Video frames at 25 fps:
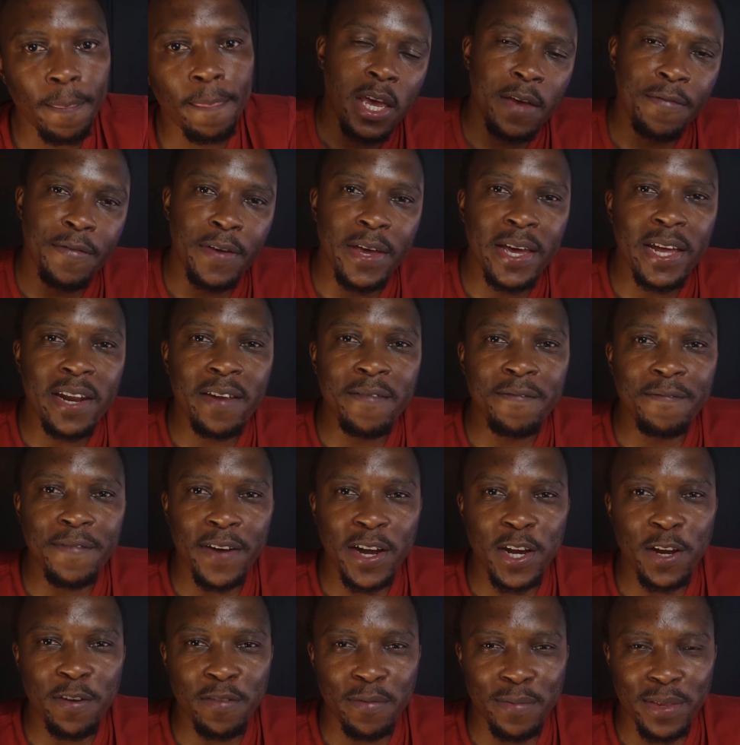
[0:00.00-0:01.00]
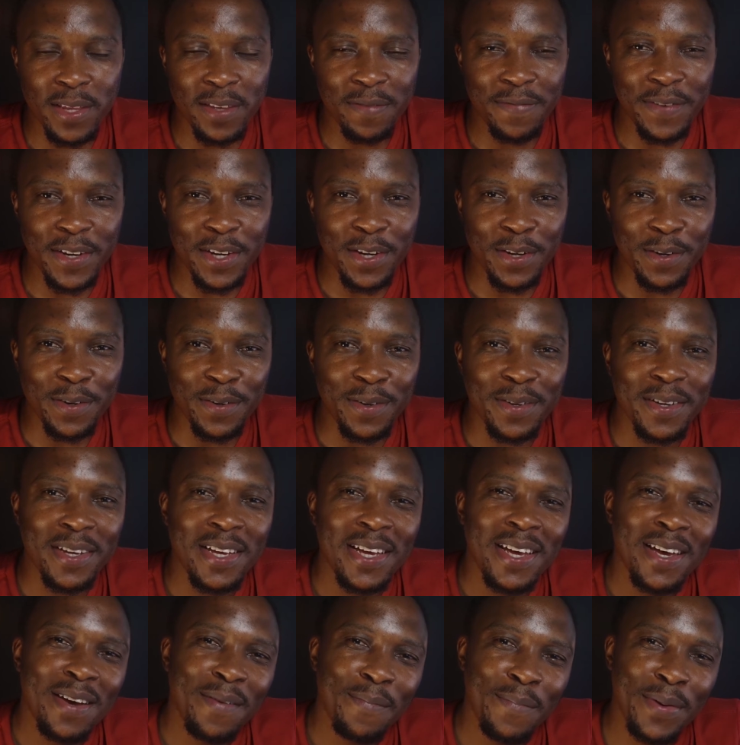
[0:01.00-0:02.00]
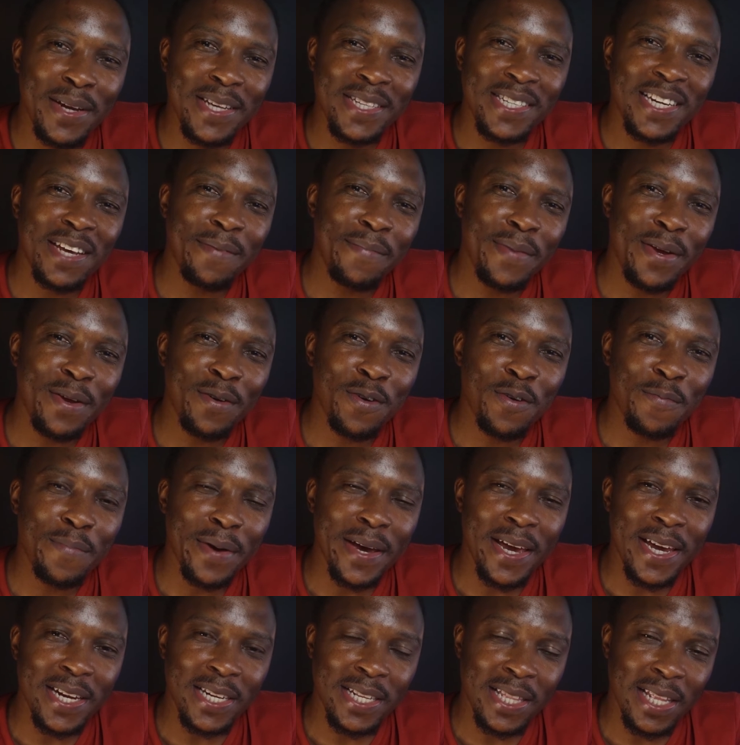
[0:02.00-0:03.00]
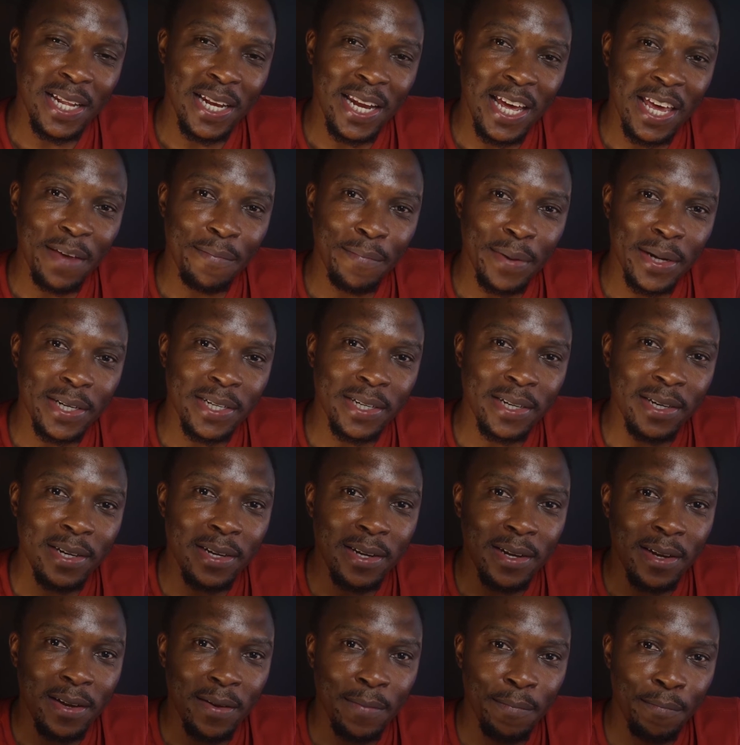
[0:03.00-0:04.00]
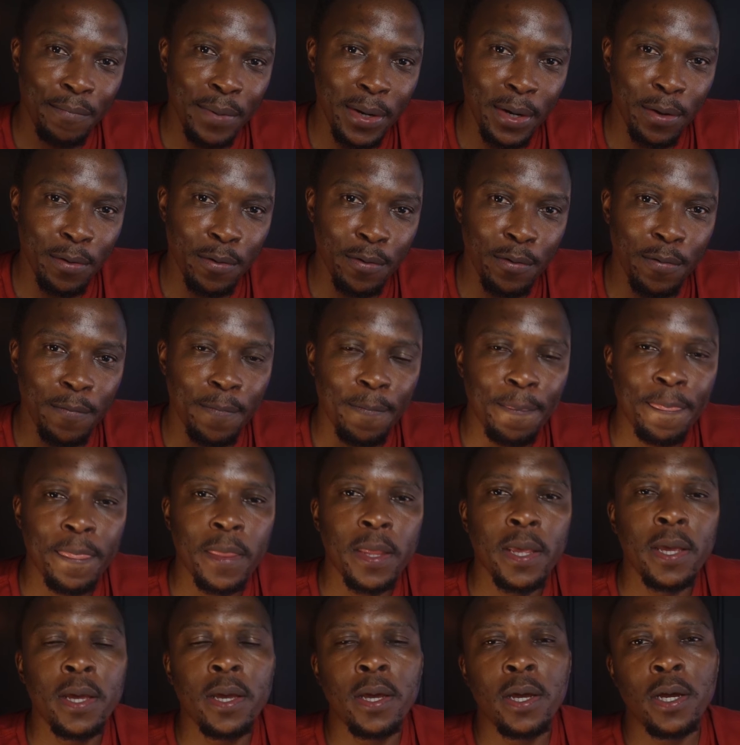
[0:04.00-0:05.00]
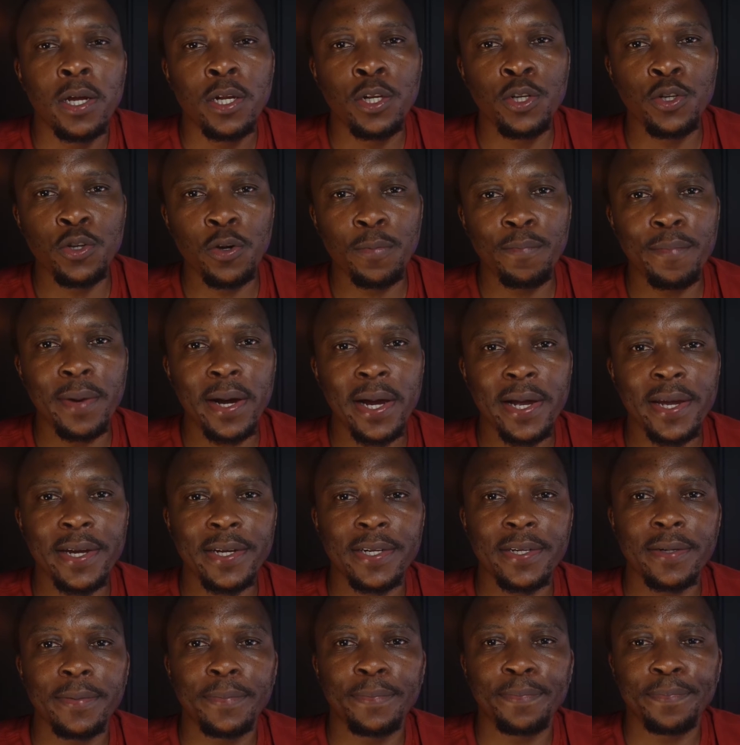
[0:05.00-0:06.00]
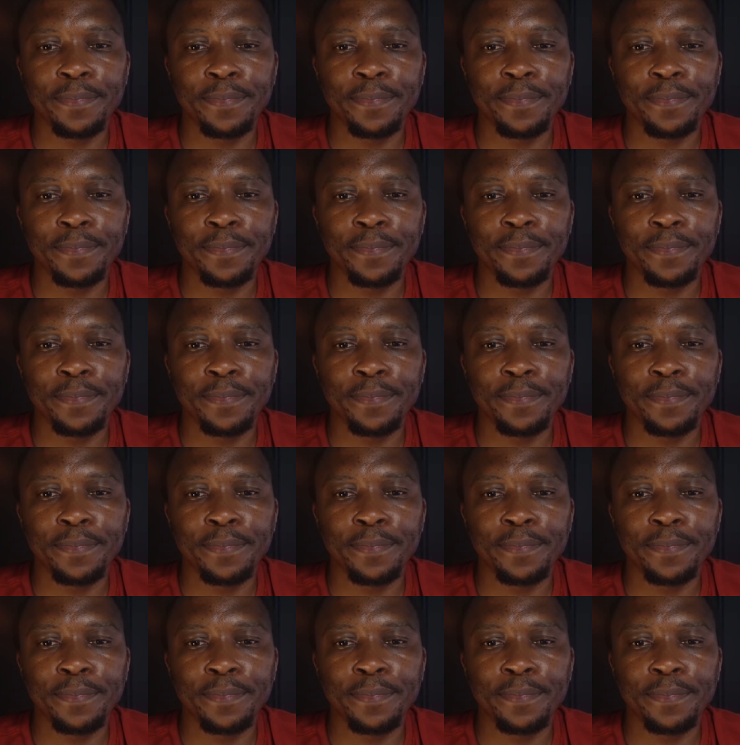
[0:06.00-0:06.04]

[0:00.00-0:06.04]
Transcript: If you're getting value from this video, please let me know by hitting the like button below. Job market.